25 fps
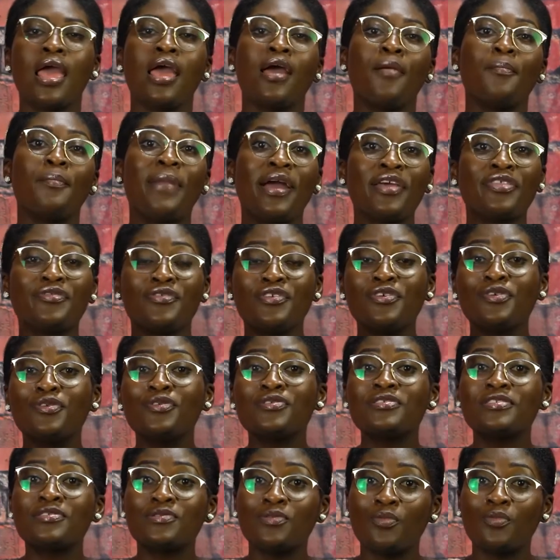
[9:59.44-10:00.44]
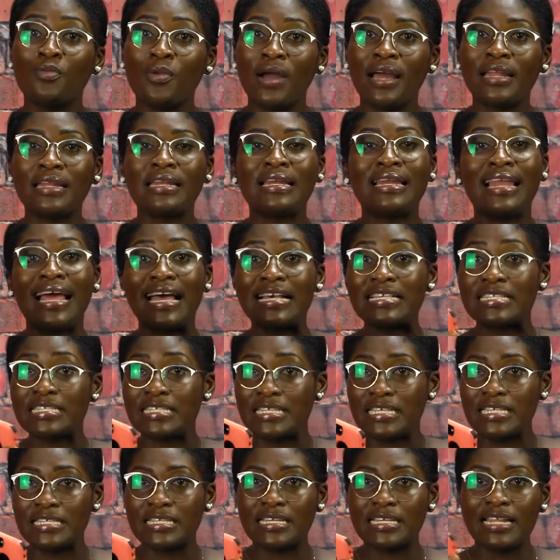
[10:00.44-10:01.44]
by 3-1 last
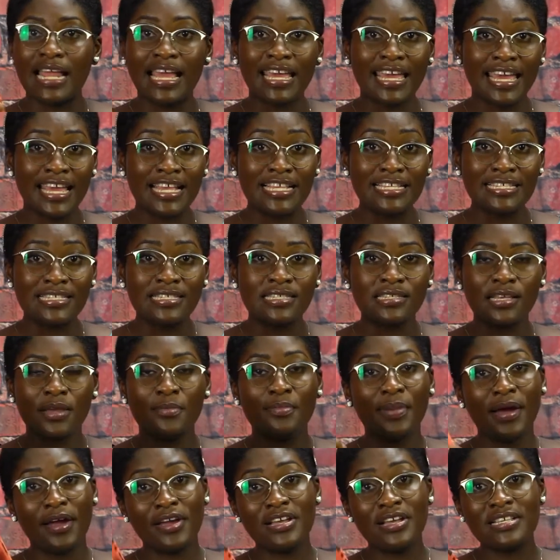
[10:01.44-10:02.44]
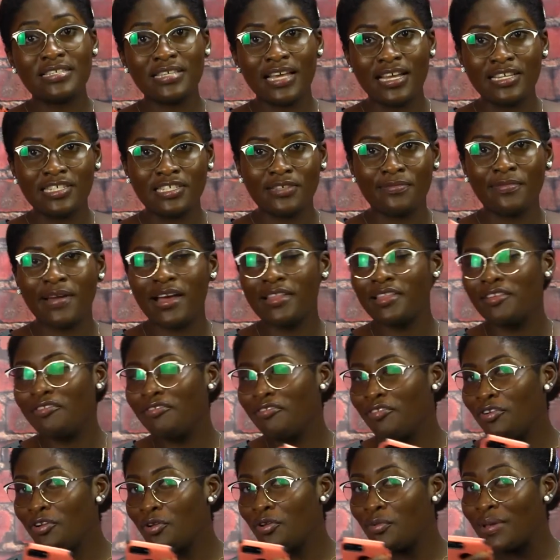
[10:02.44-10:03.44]
season against Paris Saint-Germain, the
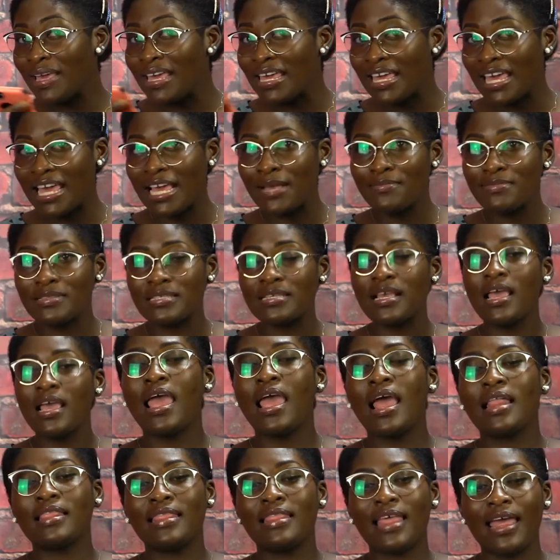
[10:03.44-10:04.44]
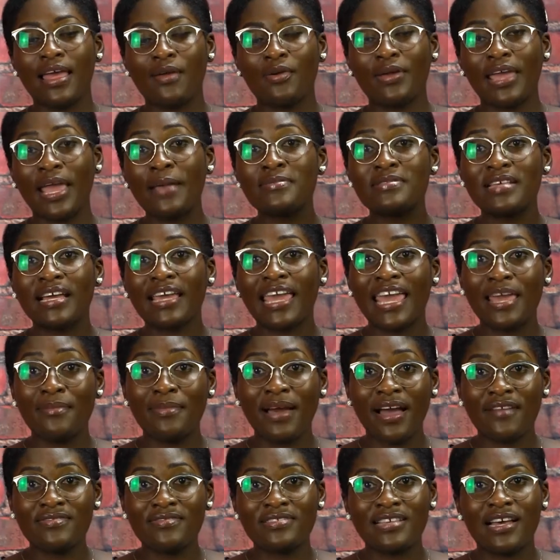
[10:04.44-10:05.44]
following games, the games that came
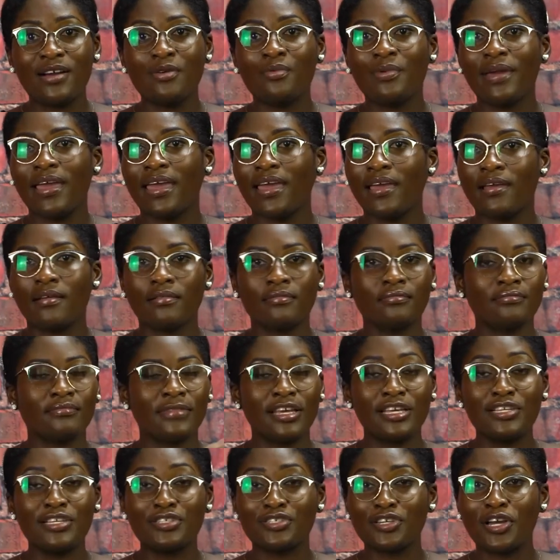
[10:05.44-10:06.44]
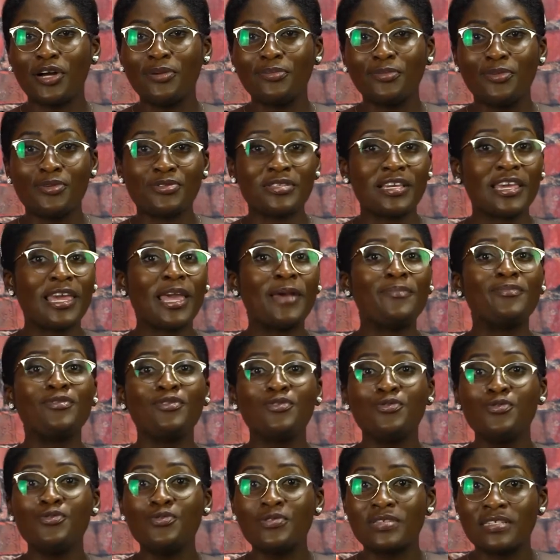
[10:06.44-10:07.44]
after were in shambles. They kept
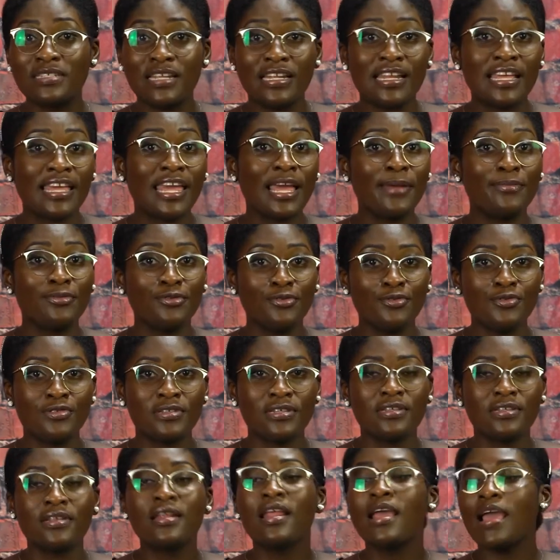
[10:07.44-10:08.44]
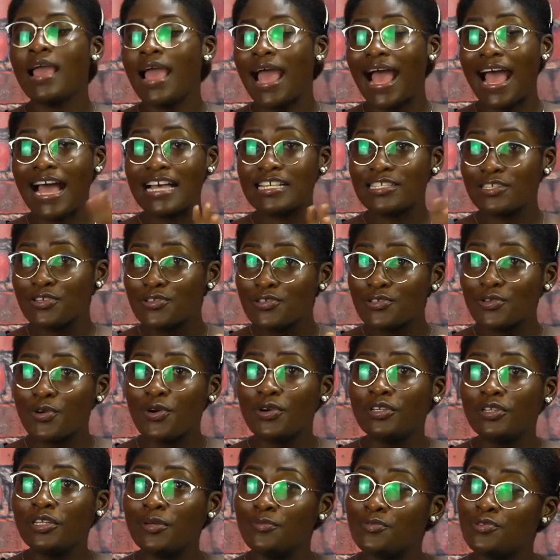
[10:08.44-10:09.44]
losing and they kept losing. Arsenal
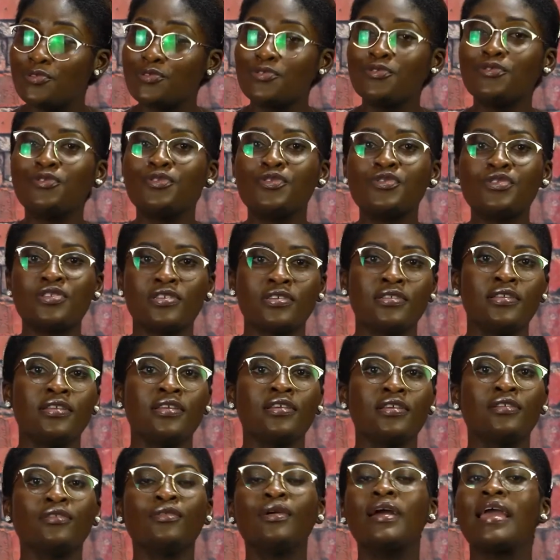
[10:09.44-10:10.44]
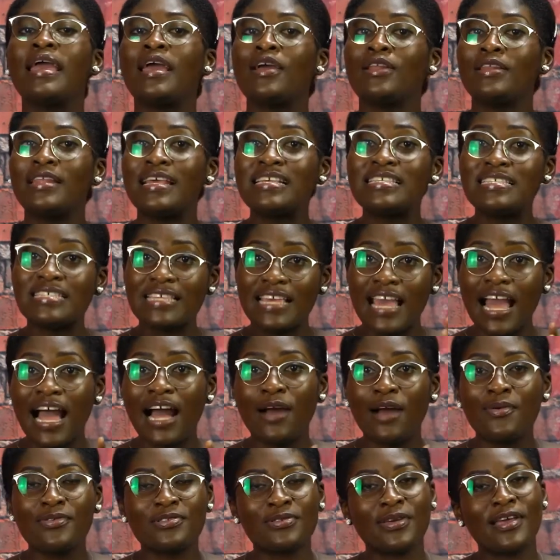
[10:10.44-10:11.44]
scored them 2-0. Let's see
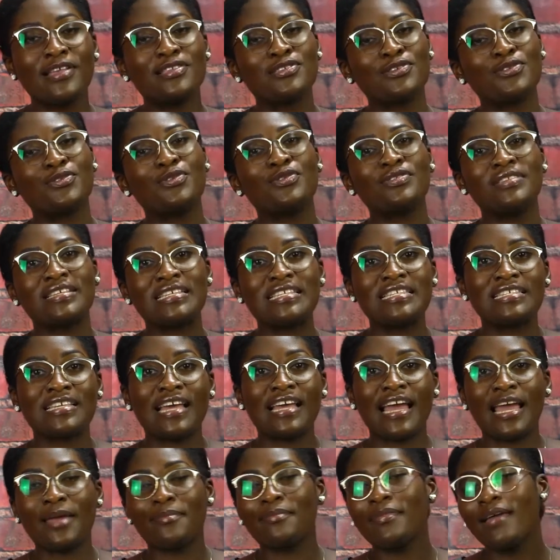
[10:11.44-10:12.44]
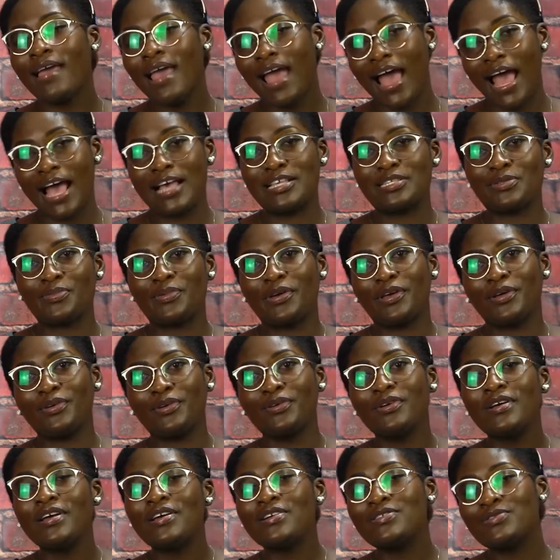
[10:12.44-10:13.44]
how it's going to go this time as
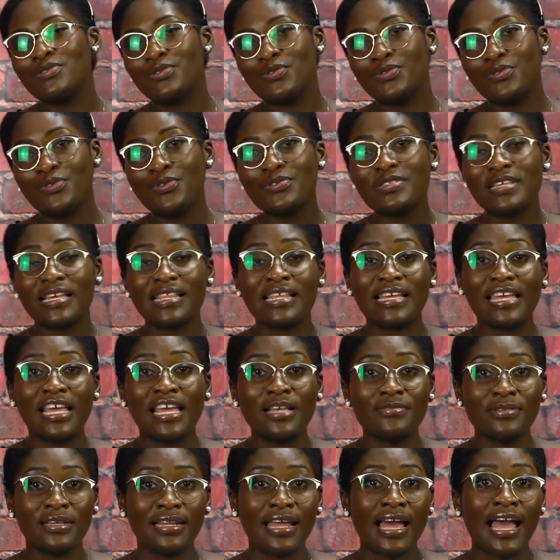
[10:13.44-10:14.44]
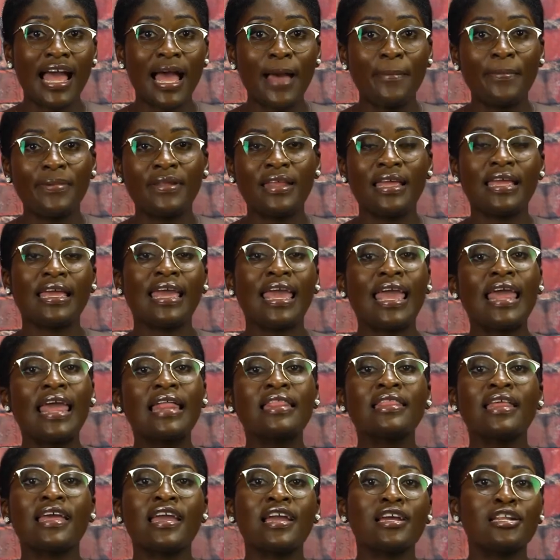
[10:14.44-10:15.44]
well. So those are the games that are happening
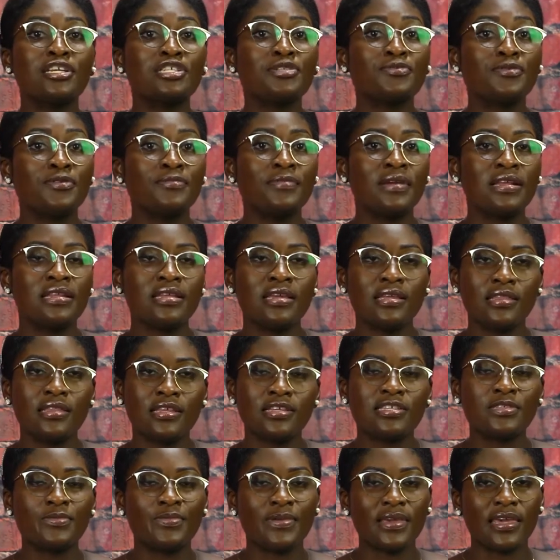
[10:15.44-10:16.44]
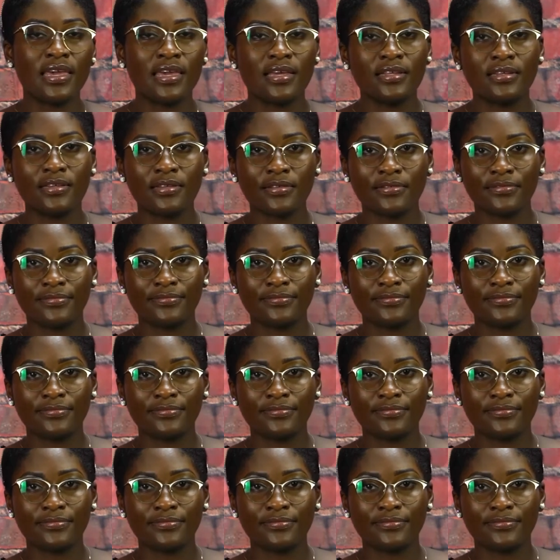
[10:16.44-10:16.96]
in the English Premier League this weekend.